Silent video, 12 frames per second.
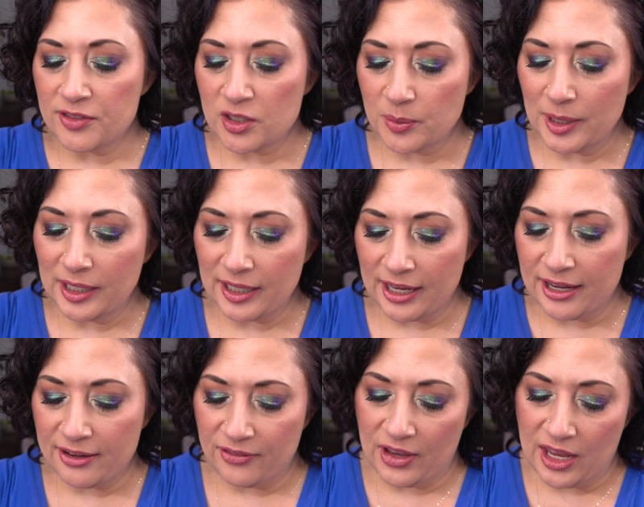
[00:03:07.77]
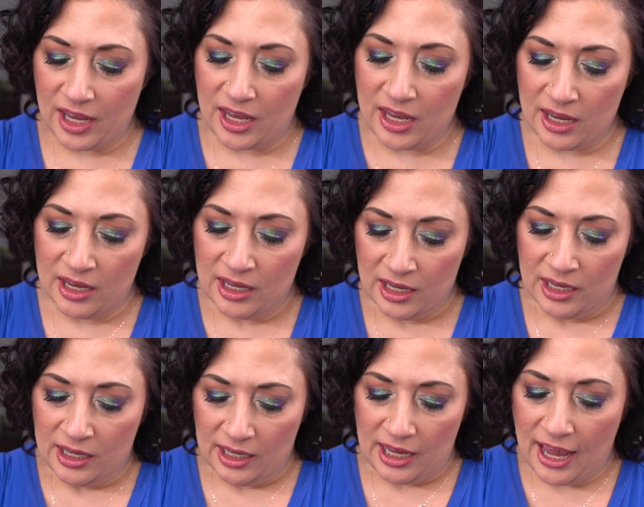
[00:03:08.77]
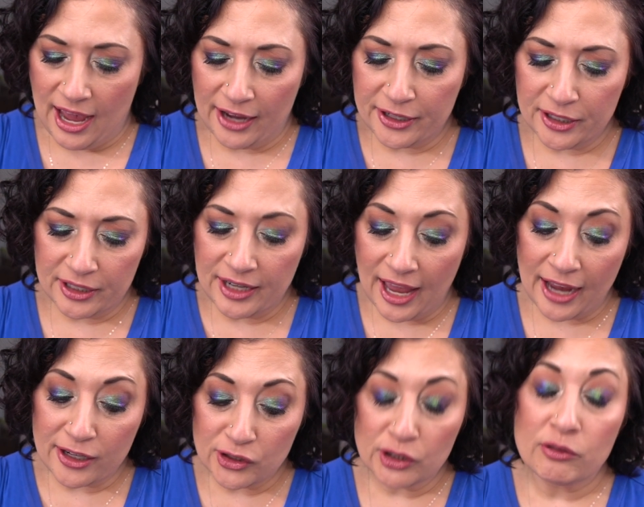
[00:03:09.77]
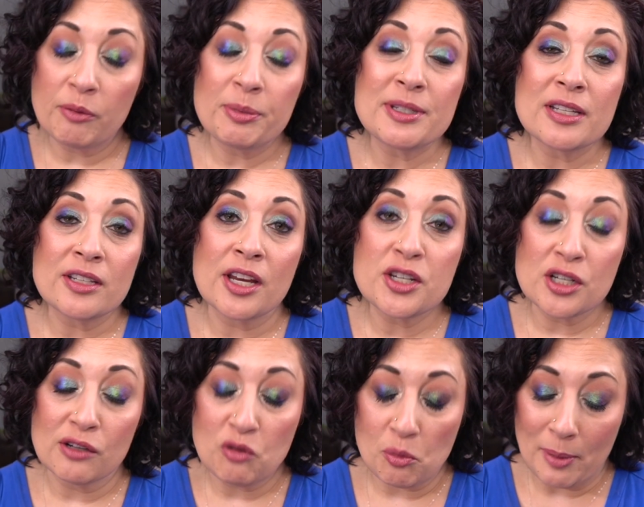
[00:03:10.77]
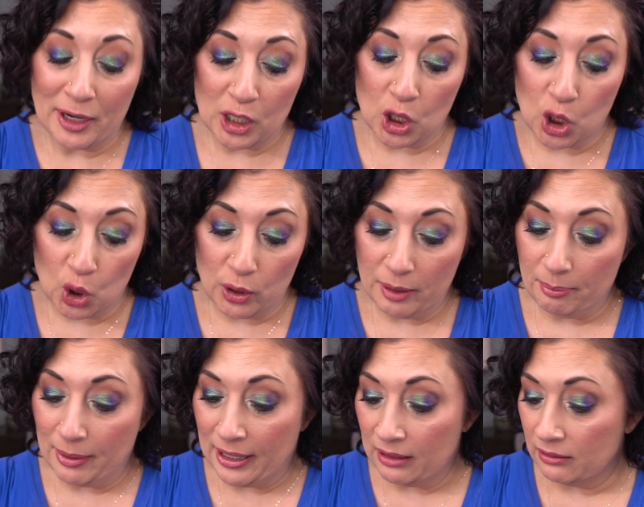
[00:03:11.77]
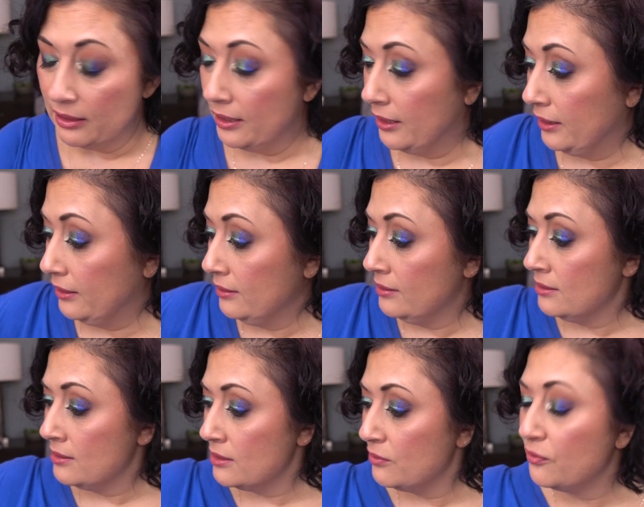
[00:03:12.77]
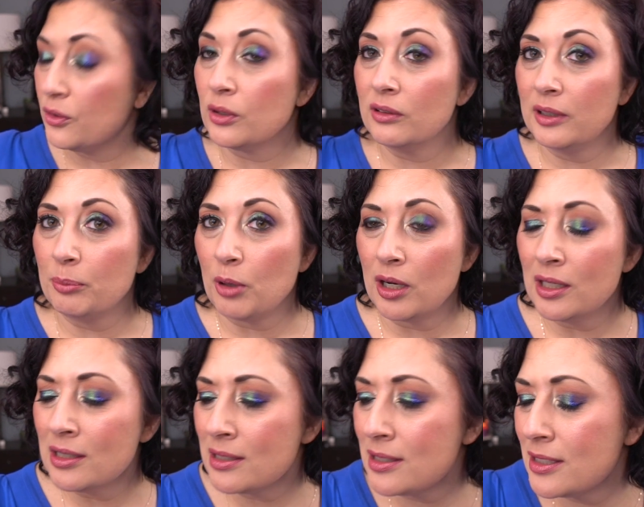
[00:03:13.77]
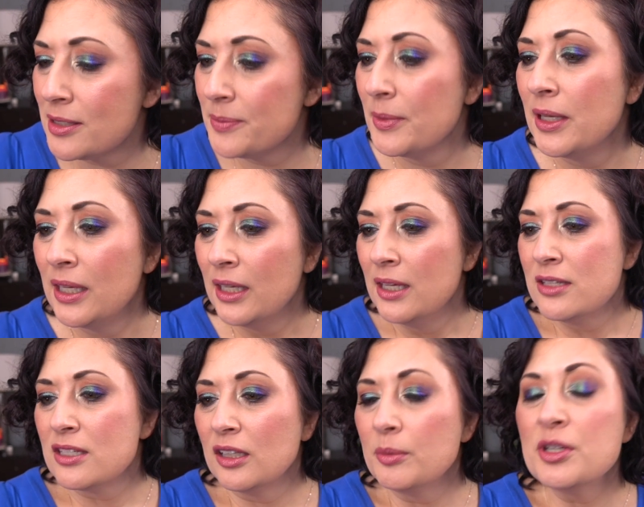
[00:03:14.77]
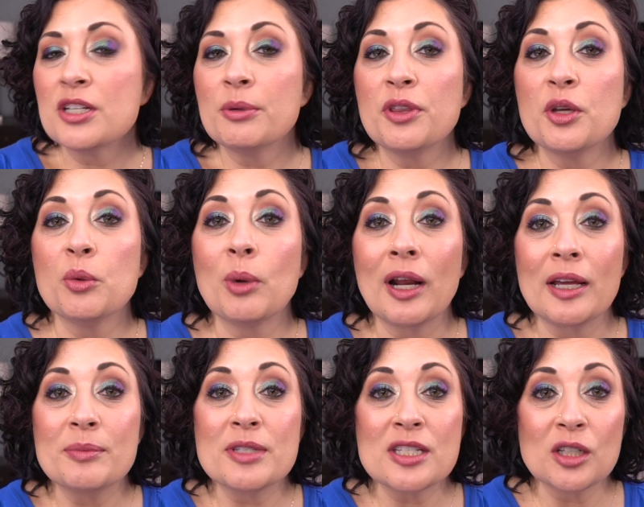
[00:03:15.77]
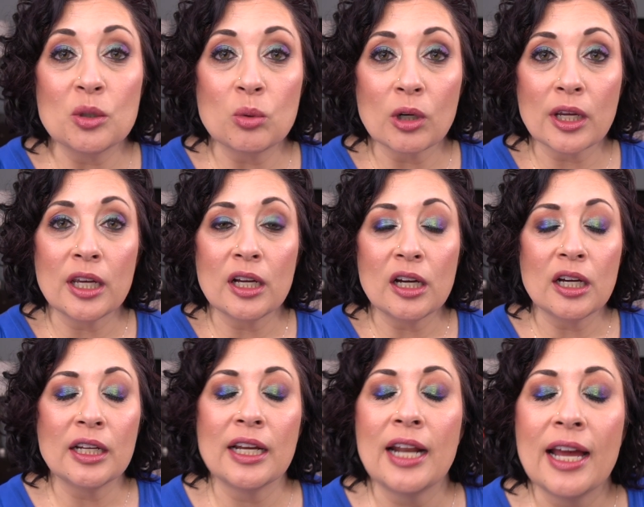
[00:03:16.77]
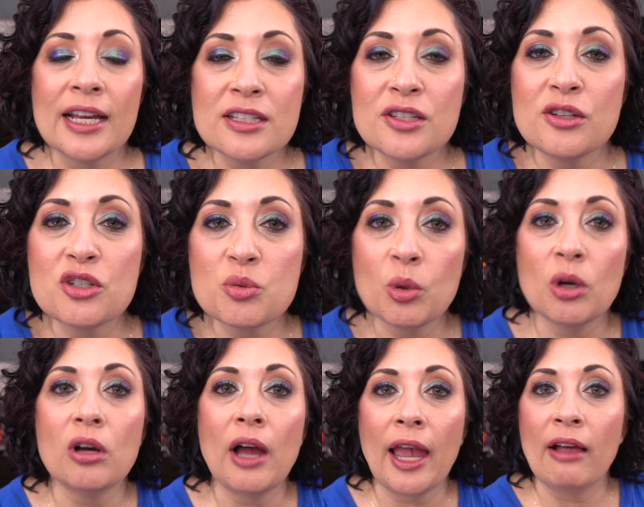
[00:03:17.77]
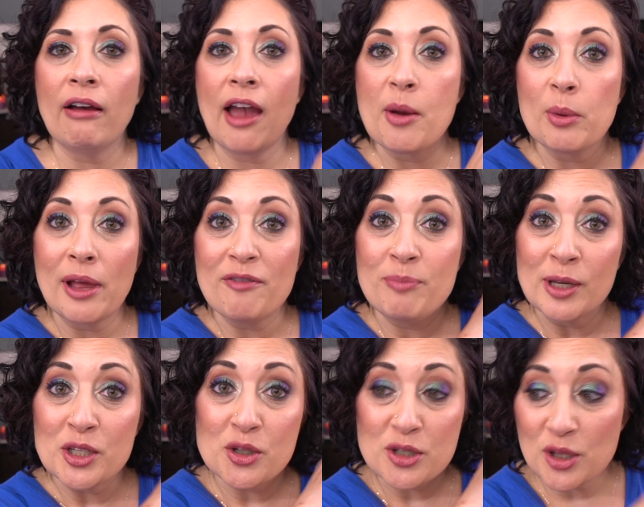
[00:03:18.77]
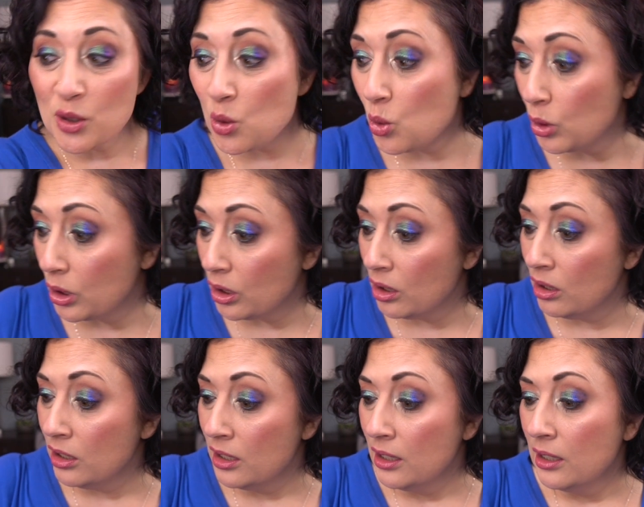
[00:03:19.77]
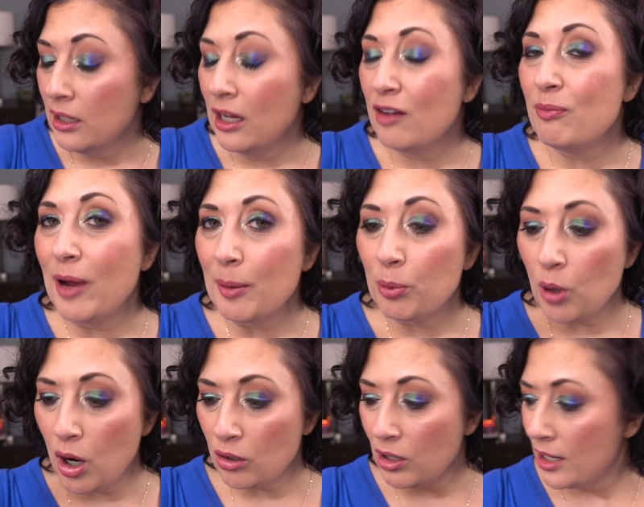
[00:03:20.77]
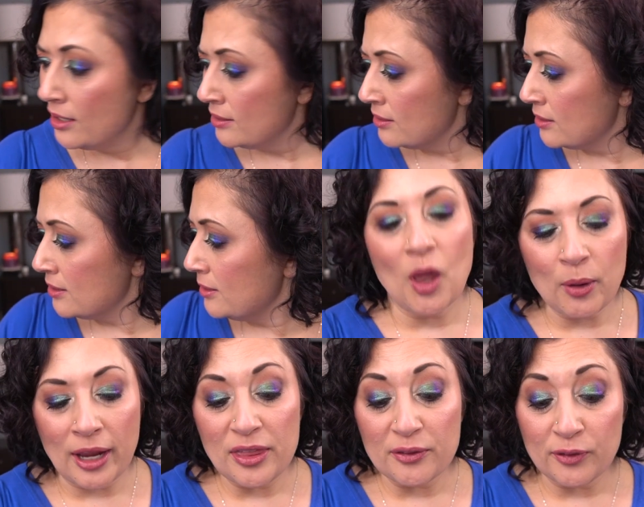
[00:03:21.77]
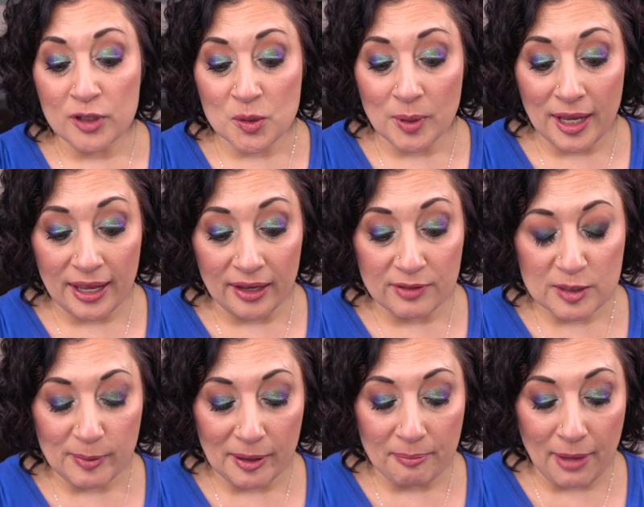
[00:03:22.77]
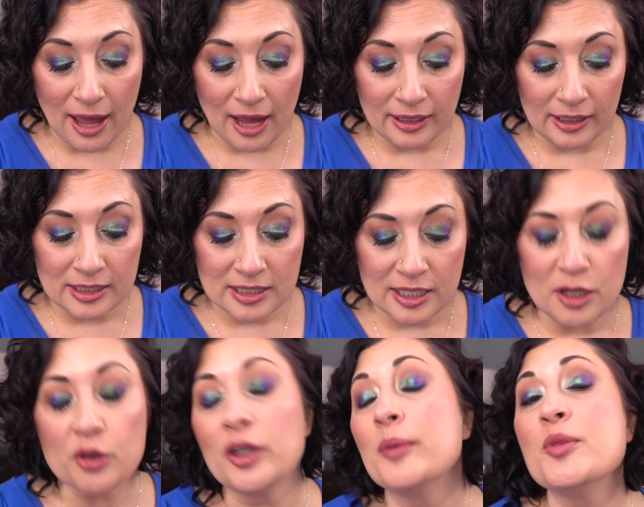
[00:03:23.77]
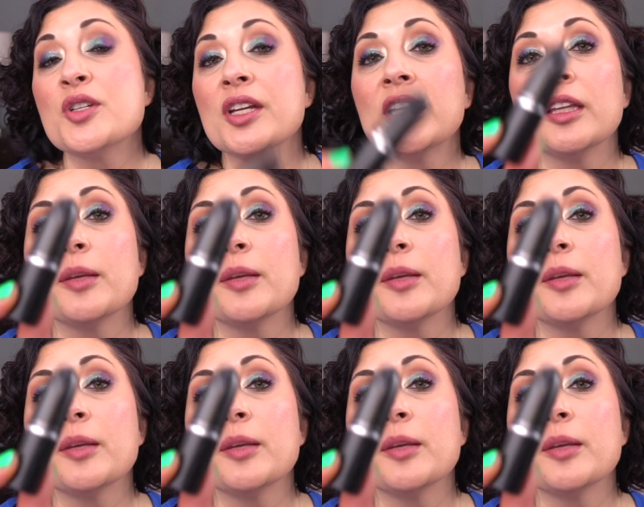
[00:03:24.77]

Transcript: so we can have a acu- an accurate representation of what my current palette is for lip products. So let me share with you what I am still working on. And as usual, I, ha- I will have pictures in the corner of my progress. Okay, the first one I have is by MAC. It's the Cream Sheen